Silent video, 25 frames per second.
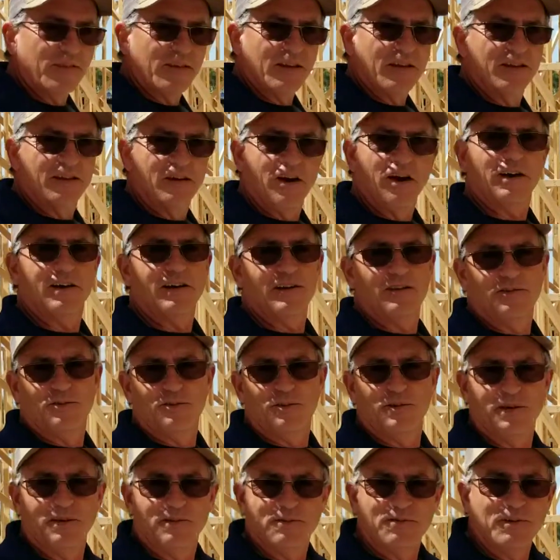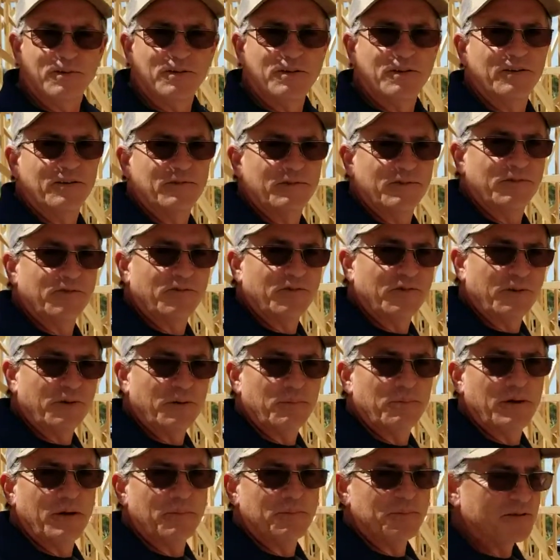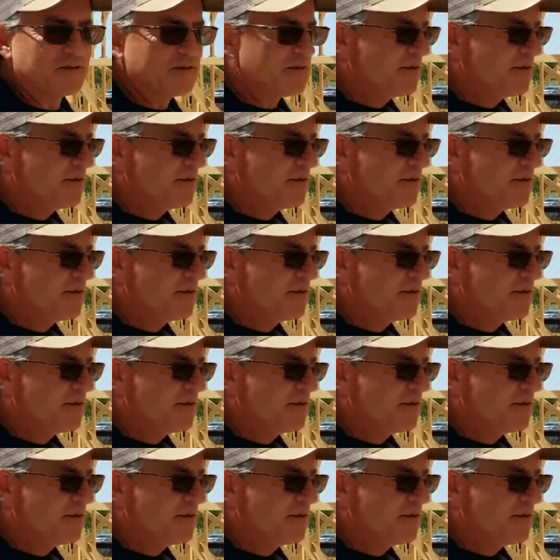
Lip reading: doggy door in for their puppies.